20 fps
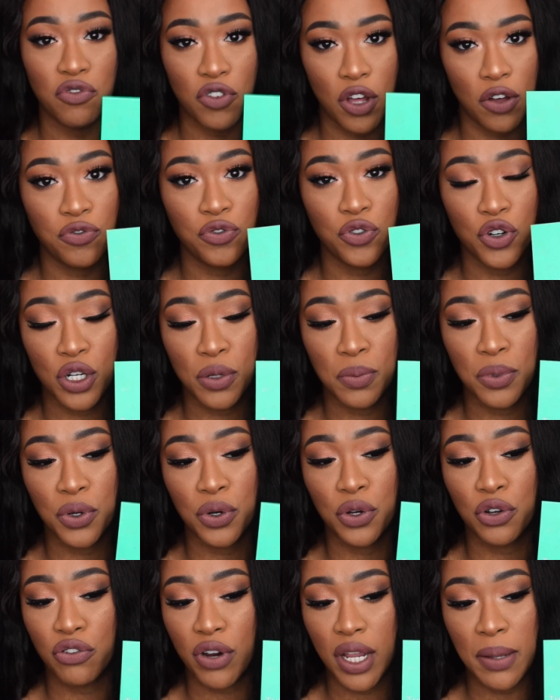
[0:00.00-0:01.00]

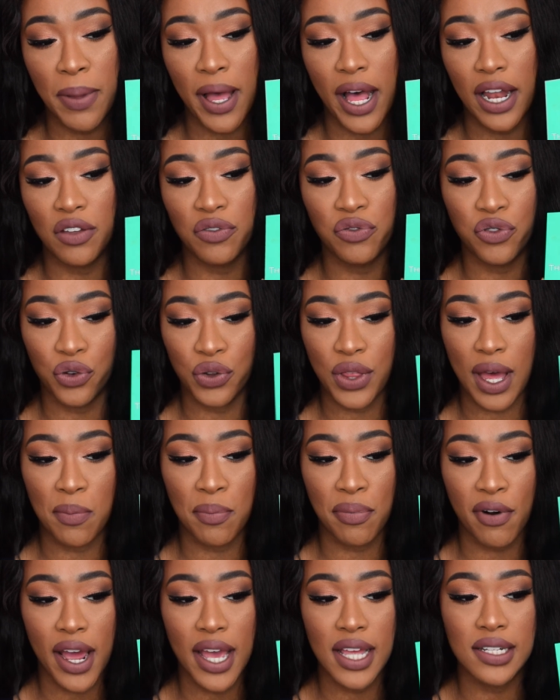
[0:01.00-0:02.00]
affordable, great palette for
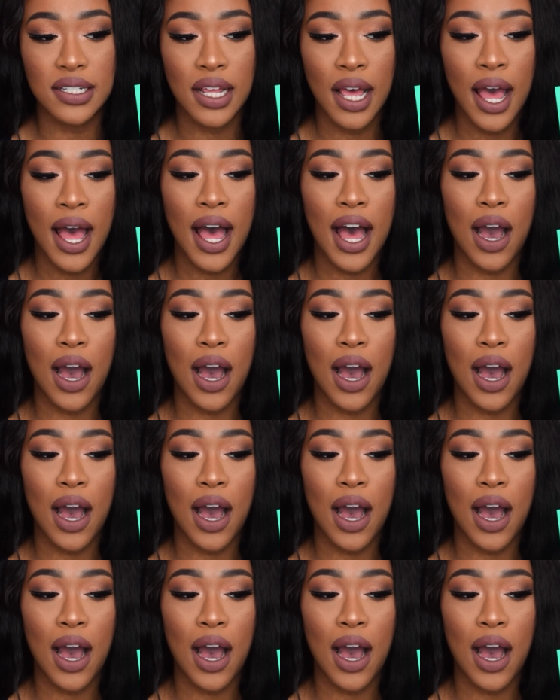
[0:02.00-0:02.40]
that price.